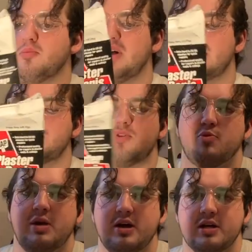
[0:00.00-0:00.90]
plaster
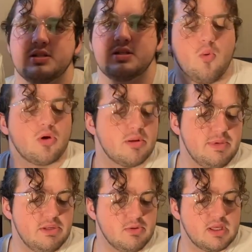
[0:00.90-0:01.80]
repairs. We're gonna
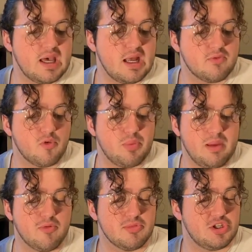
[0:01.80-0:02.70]
be doing kind of a
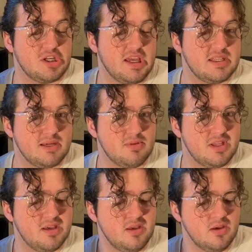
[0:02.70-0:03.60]
paper mache type
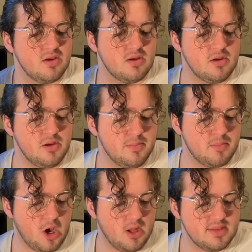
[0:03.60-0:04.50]
thing
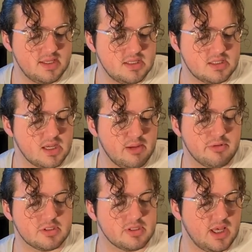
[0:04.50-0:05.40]
on this. I
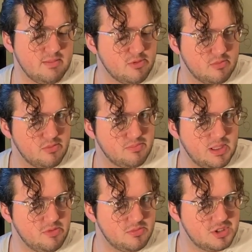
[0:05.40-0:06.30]
personally hate
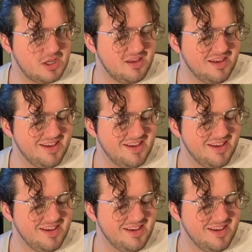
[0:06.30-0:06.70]
paper mache,